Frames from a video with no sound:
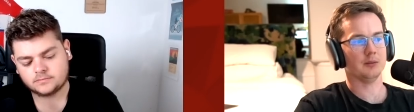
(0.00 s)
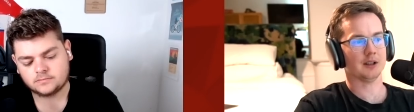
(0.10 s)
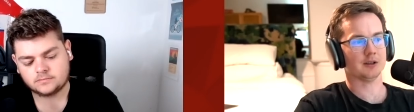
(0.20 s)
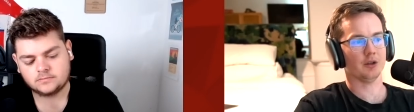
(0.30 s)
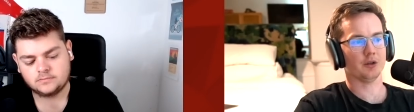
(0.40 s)

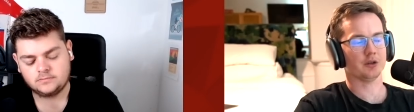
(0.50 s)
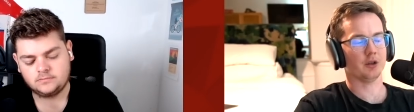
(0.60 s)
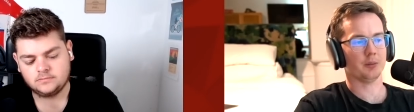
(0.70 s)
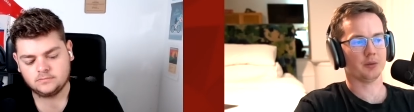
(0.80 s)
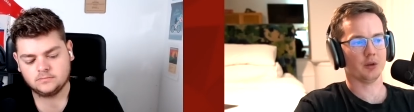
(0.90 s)
Speaker 1: at those
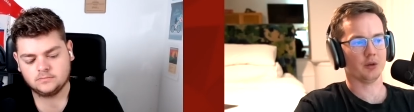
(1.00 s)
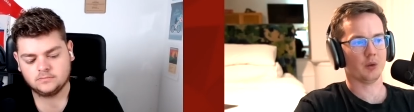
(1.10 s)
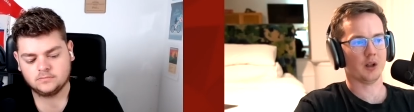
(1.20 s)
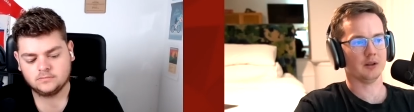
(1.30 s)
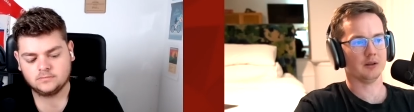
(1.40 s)
Dot Pro
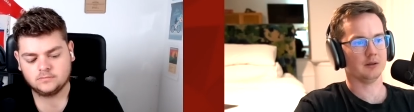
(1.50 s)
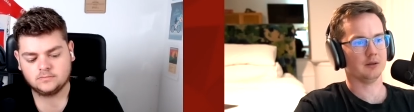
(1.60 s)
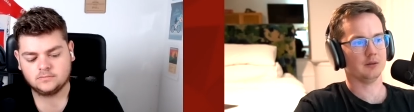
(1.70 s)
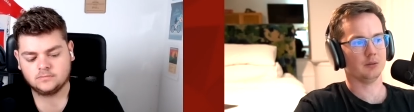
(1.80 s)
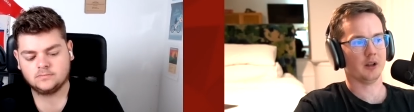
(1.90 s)

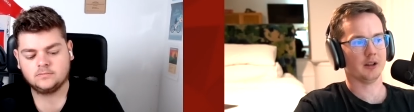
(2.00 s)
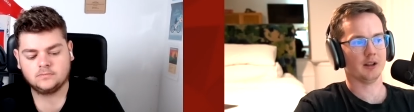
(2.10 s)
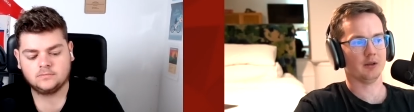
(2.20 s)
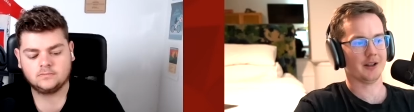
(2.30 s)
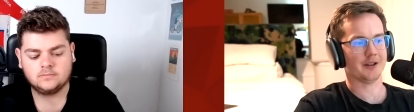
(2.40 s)
one-day
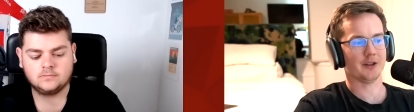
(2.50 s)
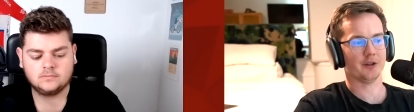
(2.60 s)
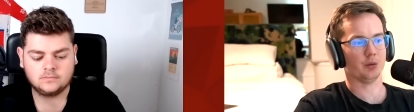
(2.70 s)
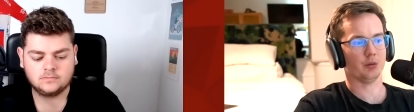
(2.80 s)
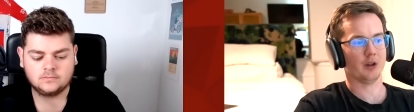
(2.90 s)
races
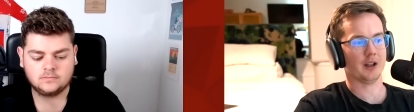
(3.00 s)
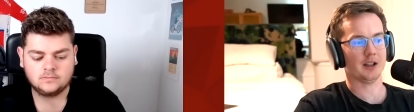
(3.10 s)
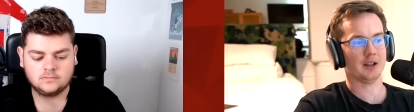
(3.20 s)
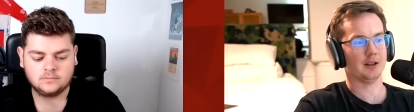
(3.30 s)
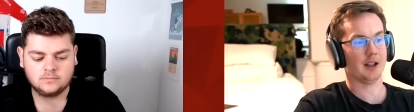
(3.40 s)

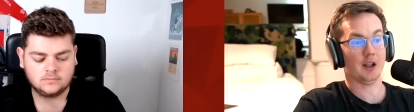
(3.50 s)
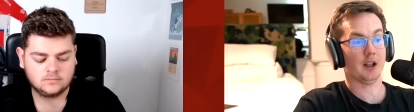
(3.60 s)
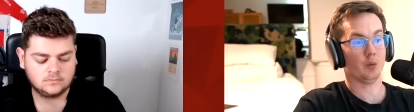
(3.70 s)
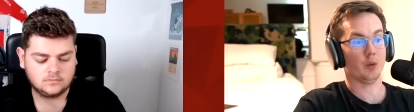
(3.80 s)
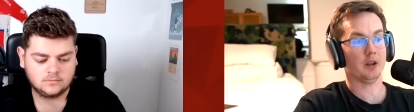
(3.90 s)
already
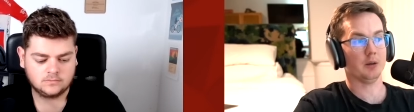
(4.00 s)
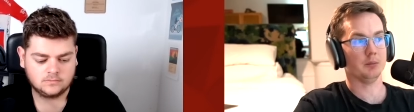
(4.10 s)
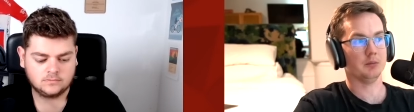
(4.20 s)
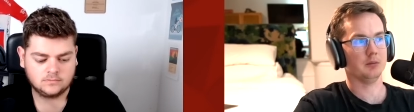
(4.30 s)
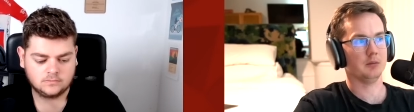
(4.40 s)
and win them.
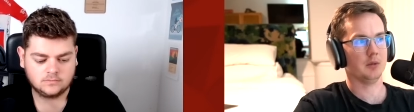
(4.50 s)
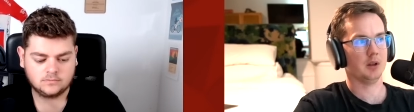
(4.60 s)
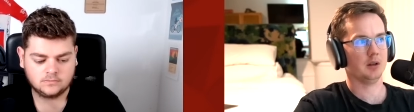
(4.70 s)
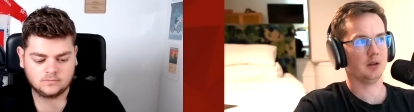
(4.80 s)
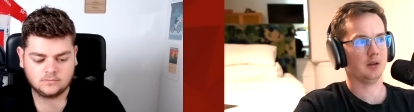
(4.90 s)

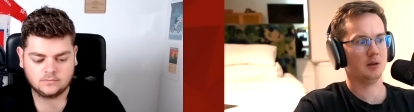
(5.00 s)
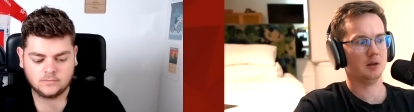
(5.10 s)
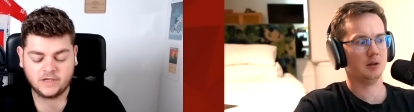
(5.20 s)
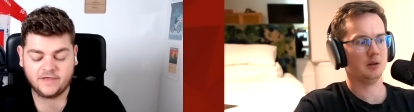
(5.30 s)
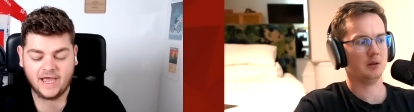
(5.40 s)

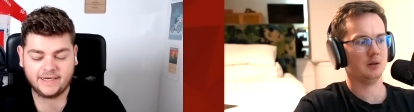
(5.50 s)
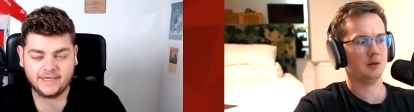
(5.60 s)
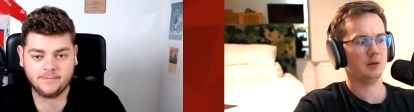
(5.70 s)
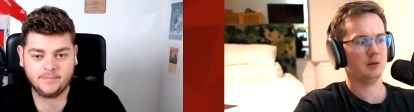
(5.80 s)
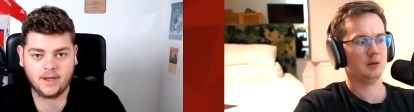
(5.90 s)

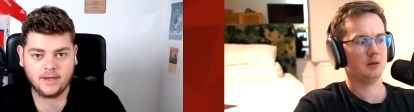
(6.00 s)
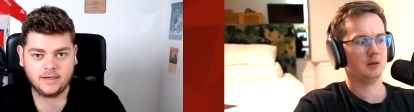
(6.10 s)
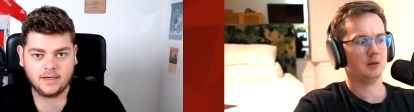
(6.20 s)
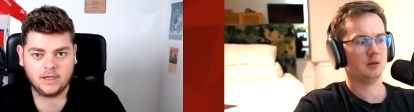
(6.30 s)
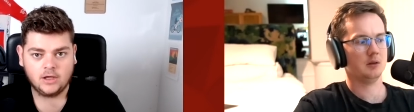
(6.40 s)
Speaker 2: Exactly, but
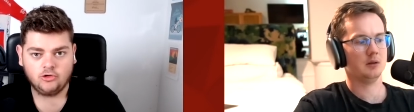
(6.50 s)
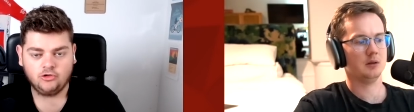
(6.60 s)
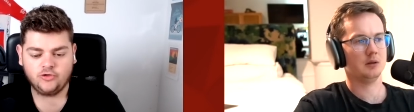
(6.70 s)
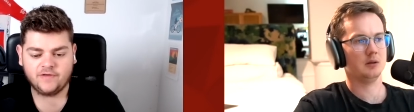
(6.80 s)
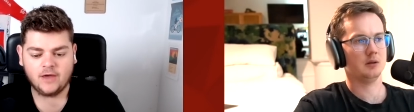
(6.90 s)

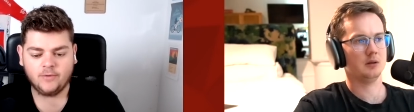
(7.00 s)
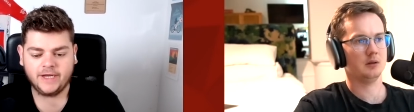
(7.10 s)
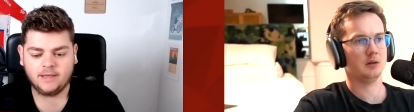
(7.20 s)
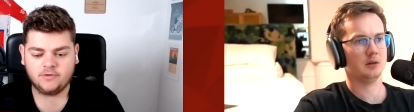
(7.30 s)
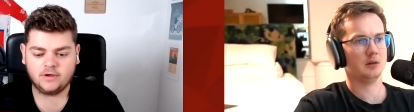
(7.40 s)
you say when it
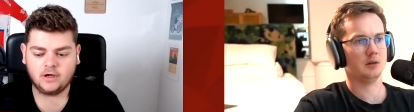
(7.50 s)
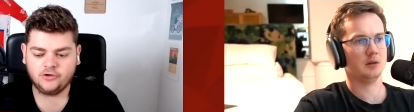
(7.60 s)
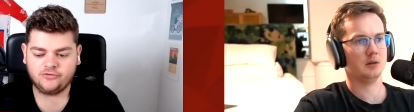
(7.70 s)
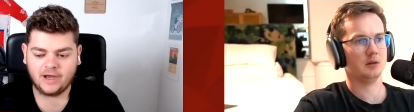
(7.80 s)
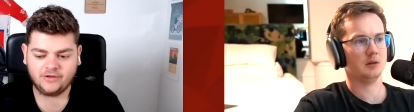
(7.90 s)
comes to the
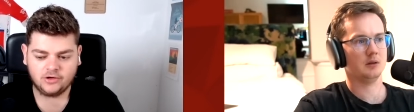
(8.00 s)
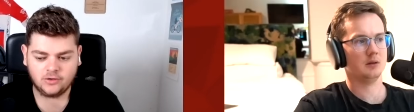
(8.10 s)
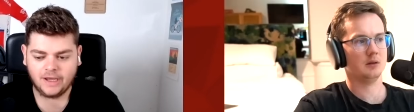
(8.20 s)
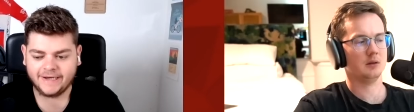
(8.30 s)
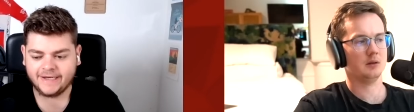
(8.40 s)
contract, you
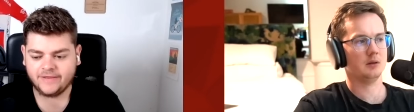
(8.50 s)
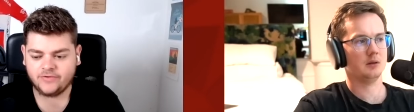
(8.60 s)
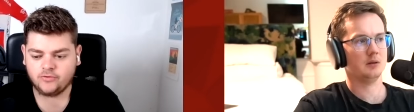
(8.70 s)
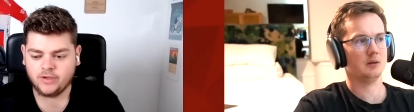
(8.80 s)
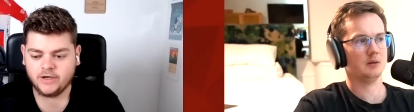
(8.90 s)
don't like that it's
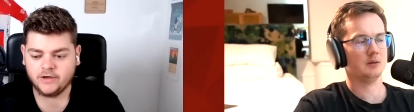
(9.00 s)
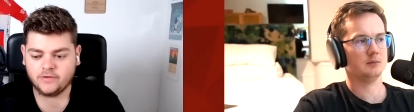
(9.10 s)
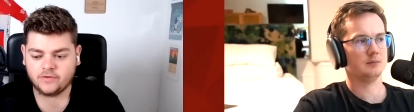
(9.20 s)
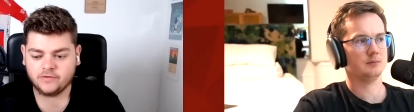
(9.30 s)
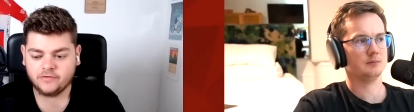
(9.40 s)
2
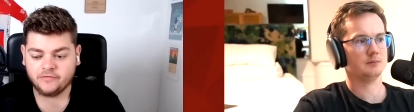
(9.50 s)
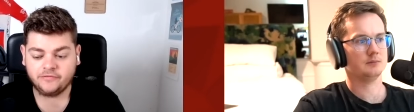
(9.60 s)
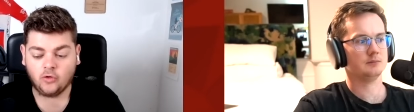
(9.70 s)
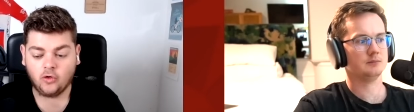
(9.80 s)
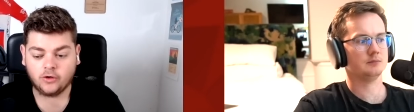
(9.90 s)
years?
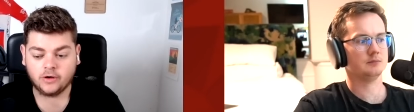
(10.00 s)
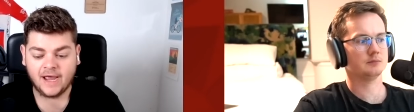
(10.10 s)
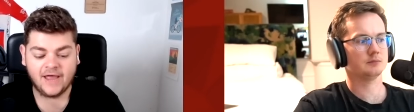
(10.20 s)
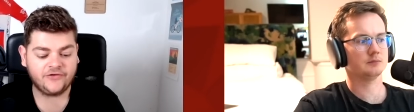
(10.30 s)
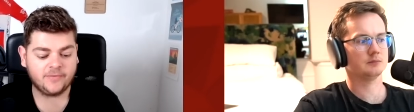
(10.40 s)
For
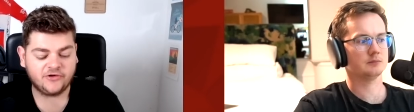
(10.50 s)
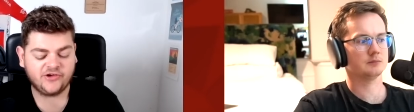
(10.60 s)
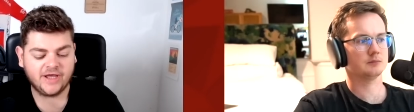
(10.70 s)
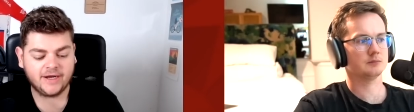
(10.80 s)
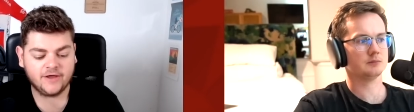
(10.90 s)
Antoine
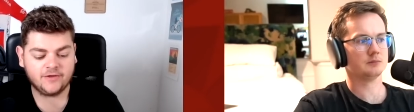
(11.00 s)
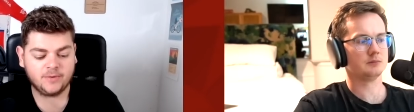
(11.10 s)
Machet, that is,